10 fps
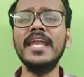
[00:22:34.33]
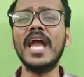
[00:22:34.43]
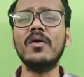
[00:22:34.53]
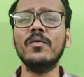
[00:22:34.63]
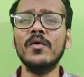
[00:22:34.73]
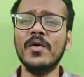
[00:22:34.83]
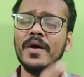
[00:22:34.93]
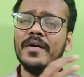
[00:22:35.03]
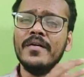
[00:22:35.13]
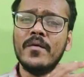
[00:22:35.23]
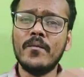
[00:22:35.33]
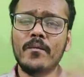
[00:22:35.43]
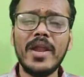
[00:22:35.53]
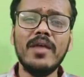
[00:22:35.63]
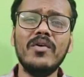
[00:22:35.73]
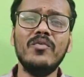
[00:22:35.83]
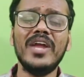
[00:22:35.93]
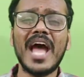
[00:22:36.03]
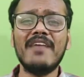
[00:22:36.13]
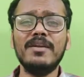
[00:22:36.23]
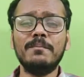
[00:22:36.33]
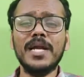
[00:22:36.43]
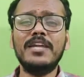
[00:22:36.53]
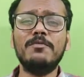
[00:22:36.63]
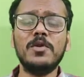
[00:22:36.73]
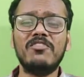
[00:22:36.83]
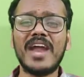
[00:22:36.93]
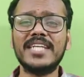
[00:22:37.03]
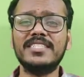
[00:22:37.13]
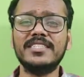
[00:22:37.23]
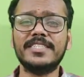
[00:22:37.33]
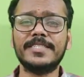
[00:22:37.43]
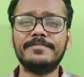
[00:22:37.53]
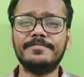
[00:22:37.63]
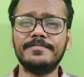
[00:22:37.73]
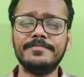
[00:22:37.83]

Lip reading: Now, whenever we have multiple fractures,